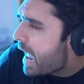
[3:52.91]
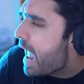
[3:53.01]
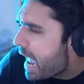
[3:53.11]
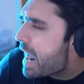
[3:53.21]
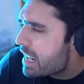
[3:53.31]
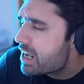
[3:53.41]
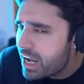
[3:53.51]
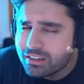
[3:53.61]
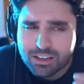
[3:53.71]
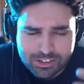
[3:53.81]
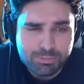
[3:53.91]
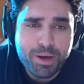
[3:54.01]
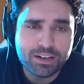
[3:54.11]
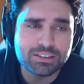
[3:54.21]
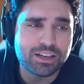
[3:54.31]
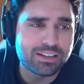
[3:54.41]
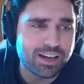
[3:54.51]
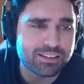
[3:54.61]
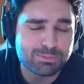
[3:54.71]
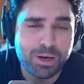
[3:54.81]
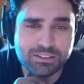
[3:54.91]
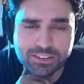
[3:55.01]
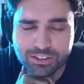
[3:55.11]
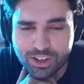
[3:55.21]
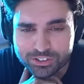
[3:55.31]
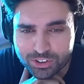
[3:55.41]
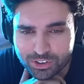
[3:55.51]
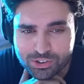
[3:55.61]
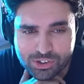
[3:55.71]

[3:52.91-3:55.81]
It, it's better than uh, it's better than Concord though.